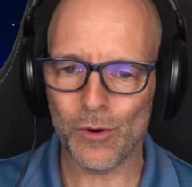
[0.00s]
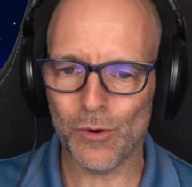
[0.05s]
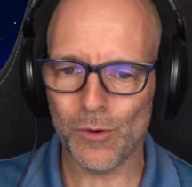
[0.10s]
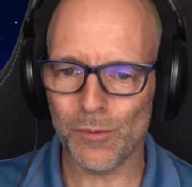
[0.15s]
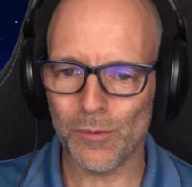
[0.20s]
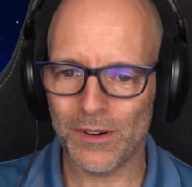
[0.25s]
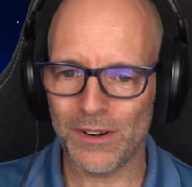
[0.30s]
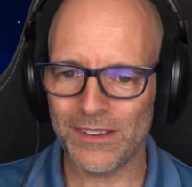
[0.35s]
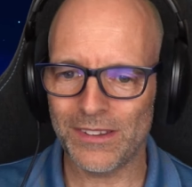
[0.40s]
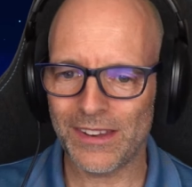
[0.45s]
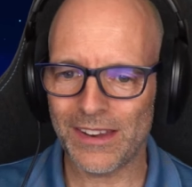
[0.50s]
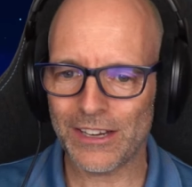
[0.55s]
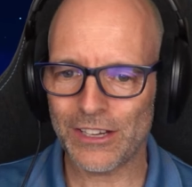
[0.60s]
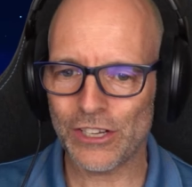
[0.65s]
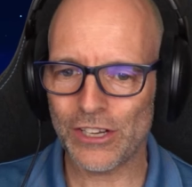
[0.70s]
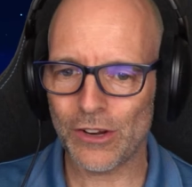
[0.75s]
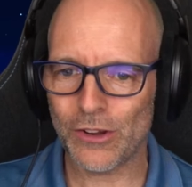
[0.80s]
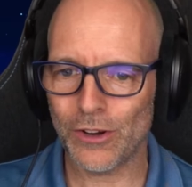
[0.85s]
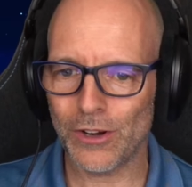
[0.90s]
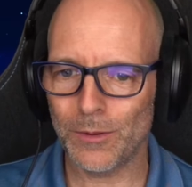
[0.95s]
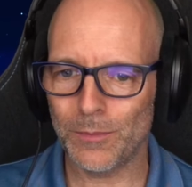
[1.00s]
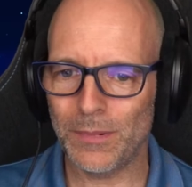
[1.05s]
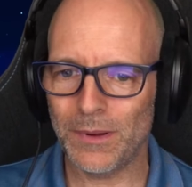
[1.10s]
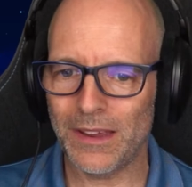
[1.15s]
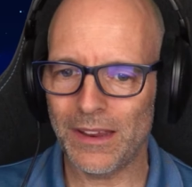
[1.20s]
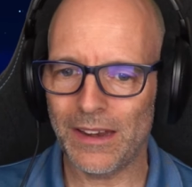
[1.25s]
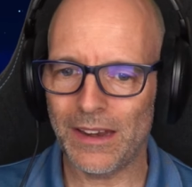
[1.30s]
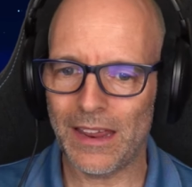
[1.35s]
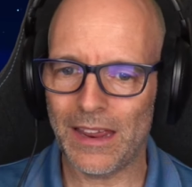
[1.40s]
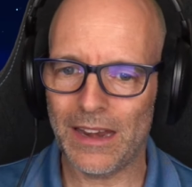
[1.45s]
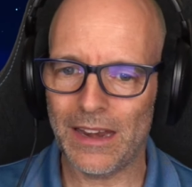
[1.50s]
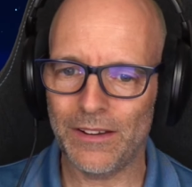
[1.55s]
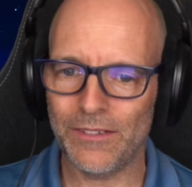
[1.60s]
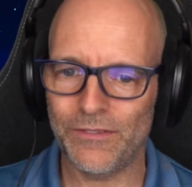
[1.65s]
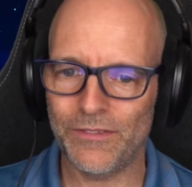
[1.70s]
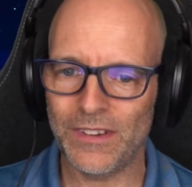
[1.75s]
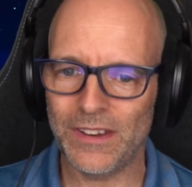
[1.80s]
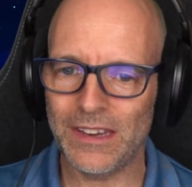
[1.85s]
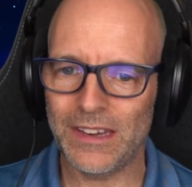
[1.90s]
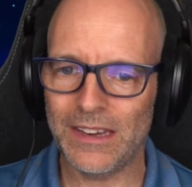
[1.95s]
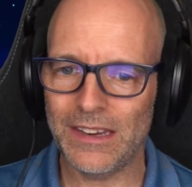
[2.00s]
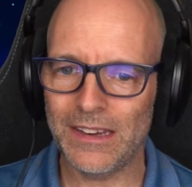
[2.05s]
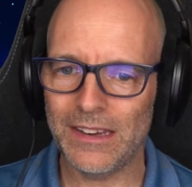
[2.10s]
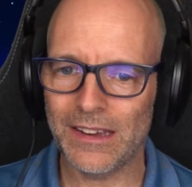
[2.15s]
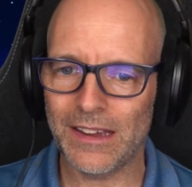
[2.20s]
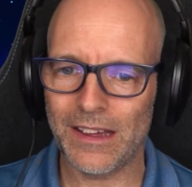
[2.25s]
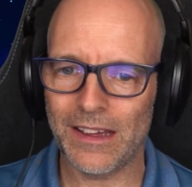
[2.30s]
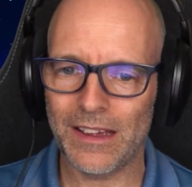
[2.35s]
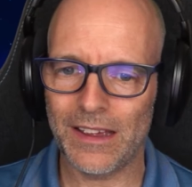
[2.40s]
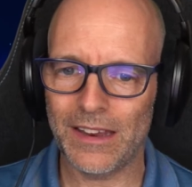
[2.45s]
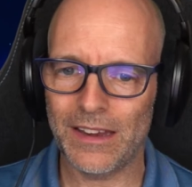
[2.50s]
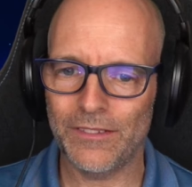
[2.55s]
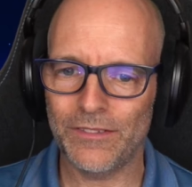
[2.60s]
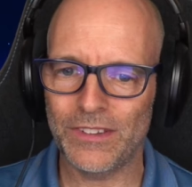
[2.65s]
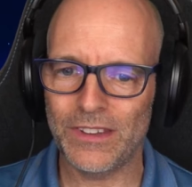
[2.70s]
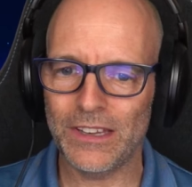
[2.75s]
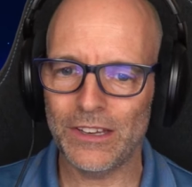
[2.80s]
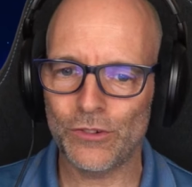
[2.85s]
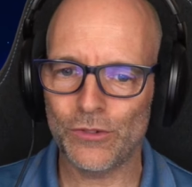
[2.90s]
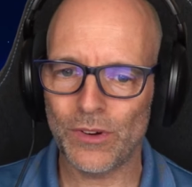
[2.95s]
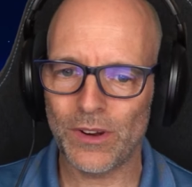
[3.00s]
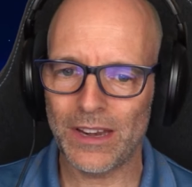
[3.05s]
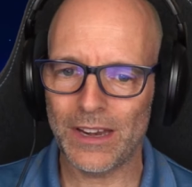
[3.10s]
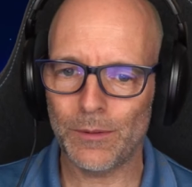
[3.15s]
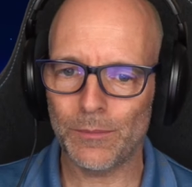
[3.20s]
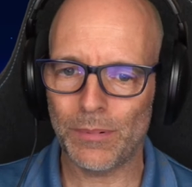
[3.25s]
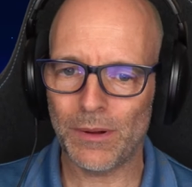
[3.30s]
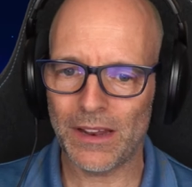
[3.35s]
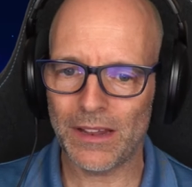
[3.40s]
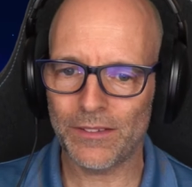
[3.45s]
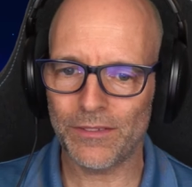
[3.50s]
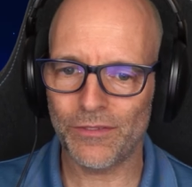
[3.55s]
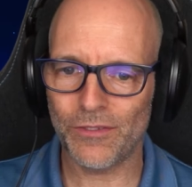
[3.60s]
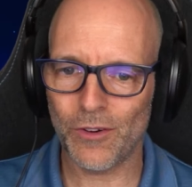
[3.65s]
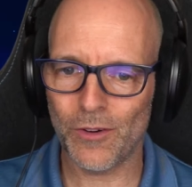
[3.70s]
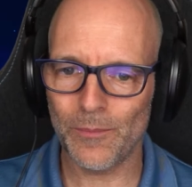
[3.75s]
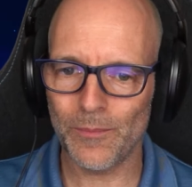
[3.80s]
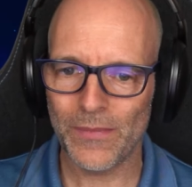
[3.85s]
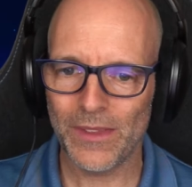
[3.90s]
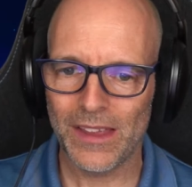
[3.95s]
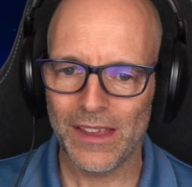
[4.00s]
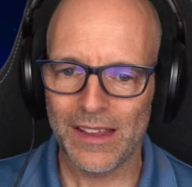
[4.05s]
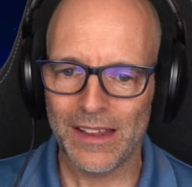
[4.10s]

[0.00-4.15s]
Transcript: what is actually going to be an NFT trading platform,